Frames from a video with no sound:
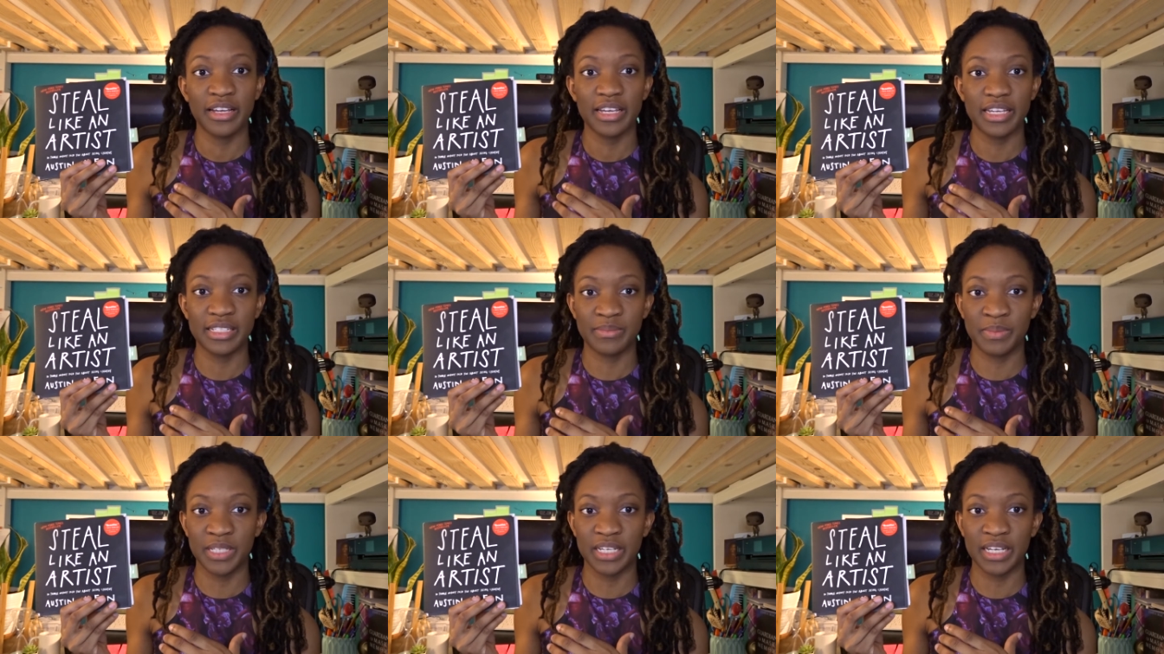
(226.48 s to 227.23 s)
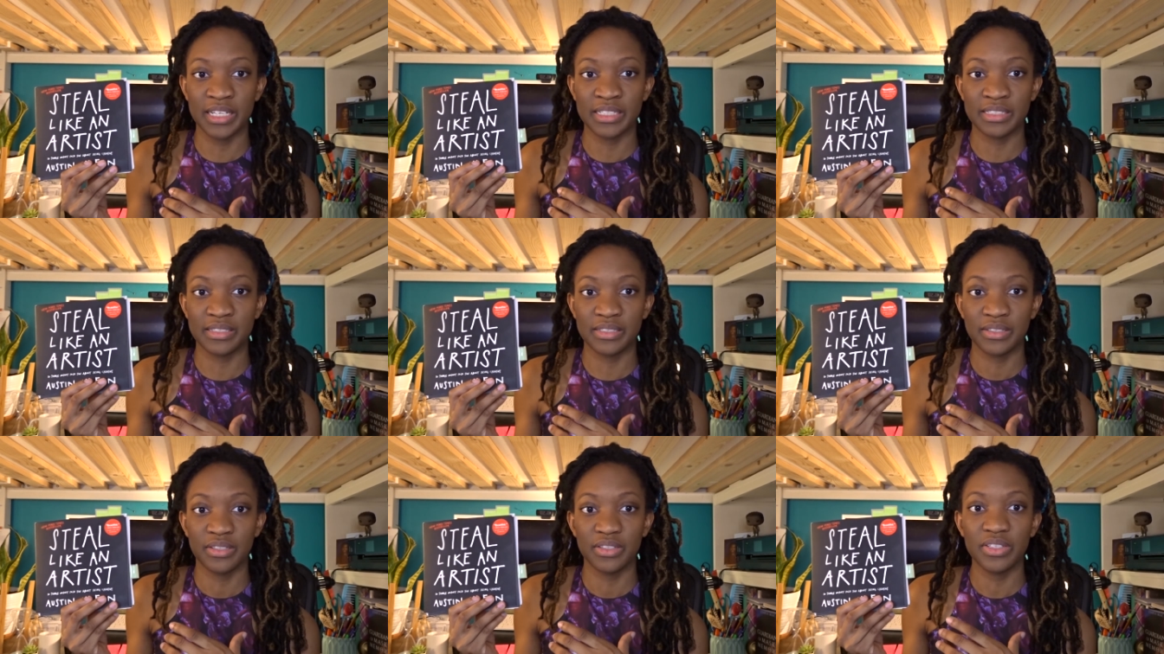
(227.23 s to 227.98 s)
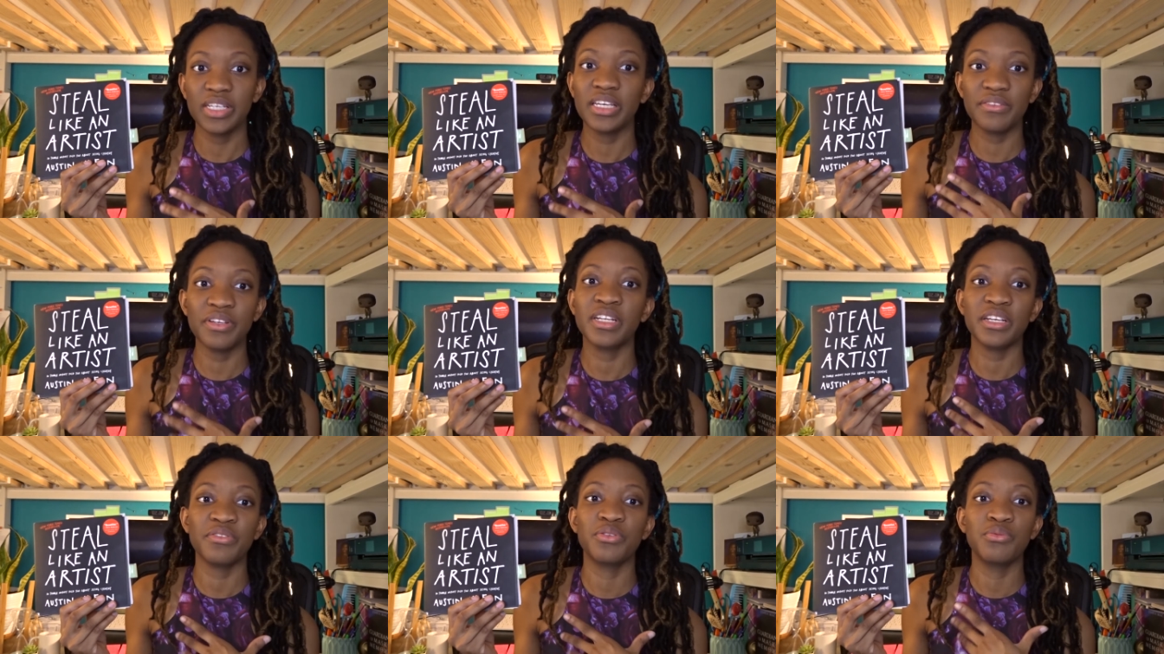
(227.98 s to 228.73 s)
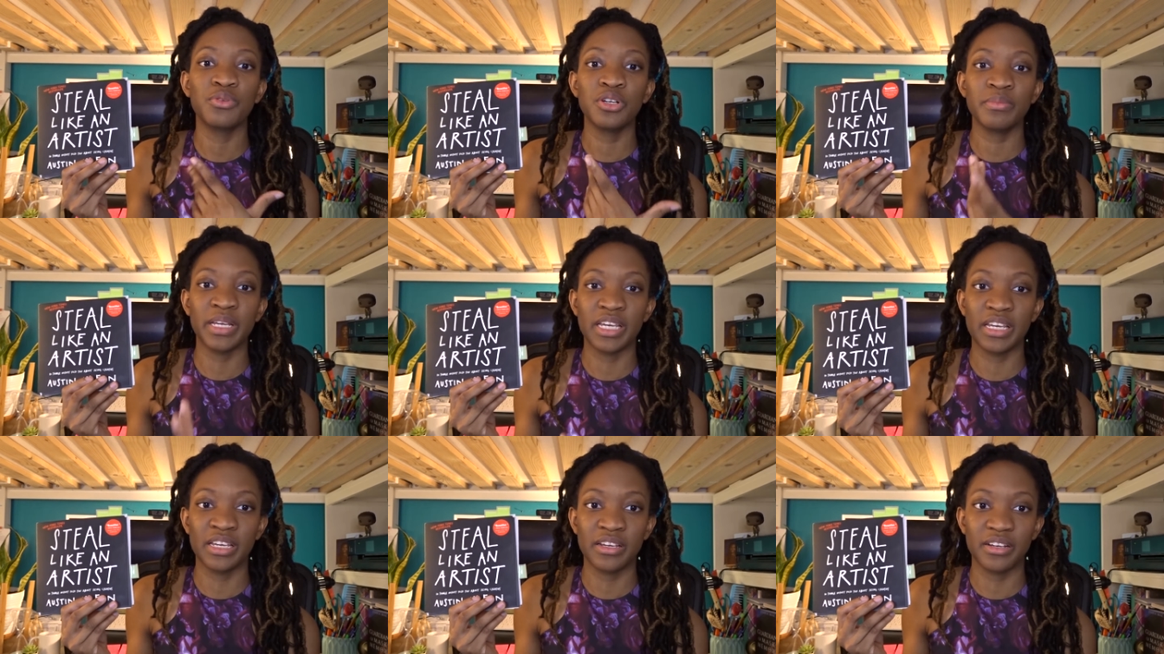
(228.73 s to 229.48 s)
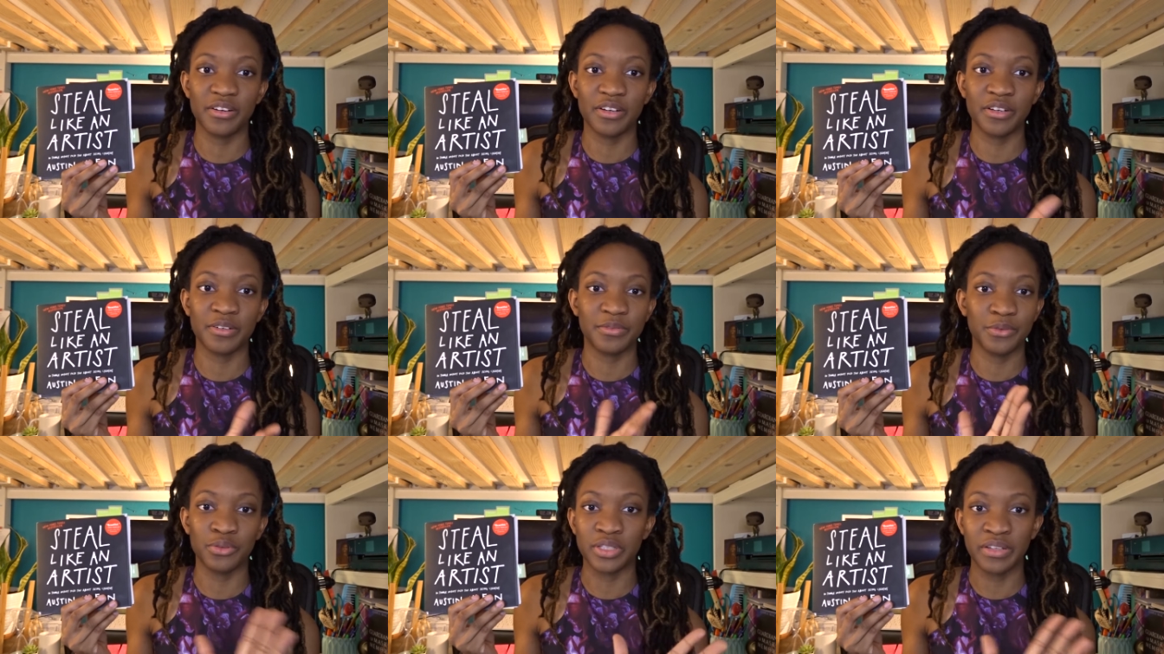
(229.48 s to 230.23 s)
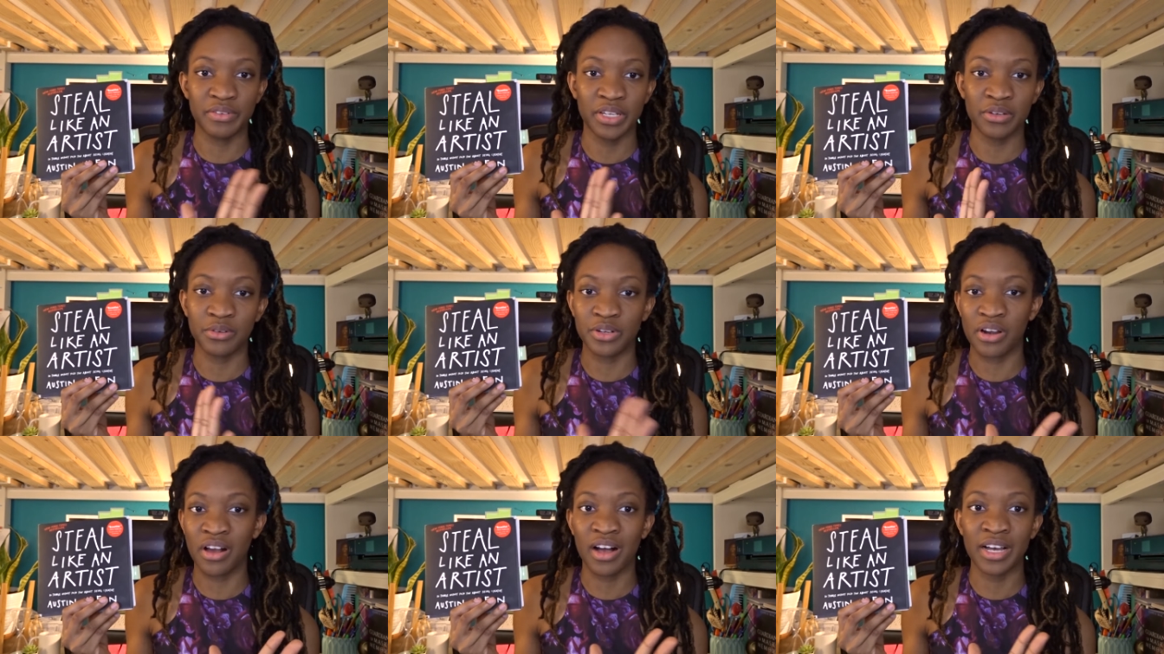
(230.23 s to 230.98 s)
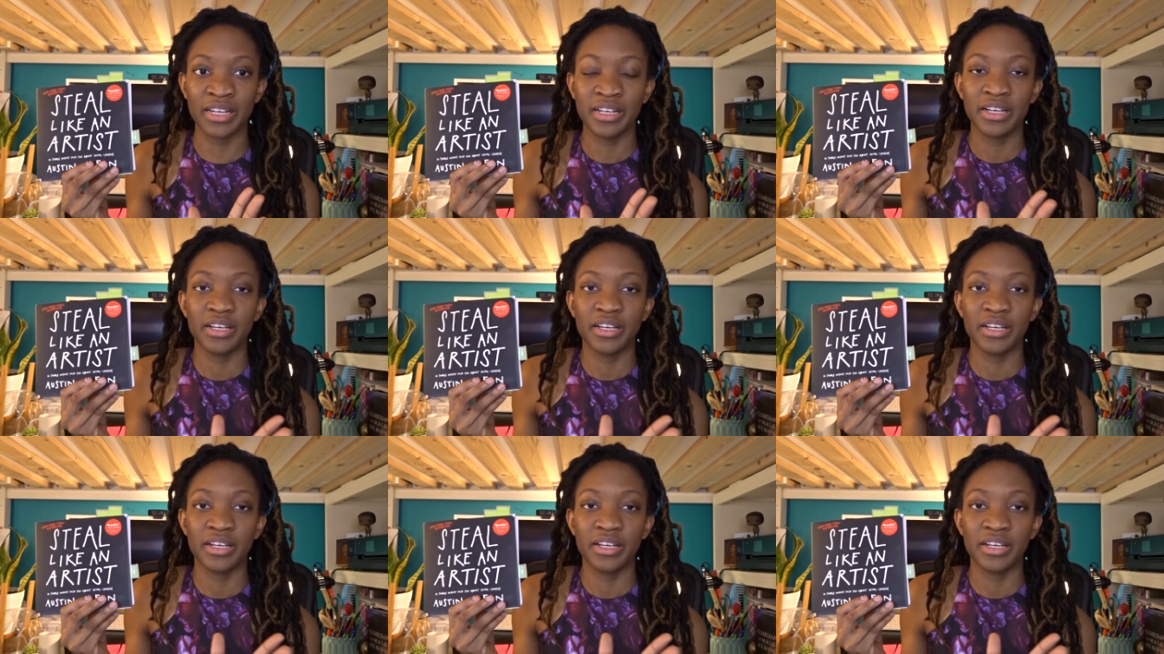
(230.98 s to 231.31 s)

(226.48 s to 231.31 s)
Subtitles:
is because even if you were making a full living or not,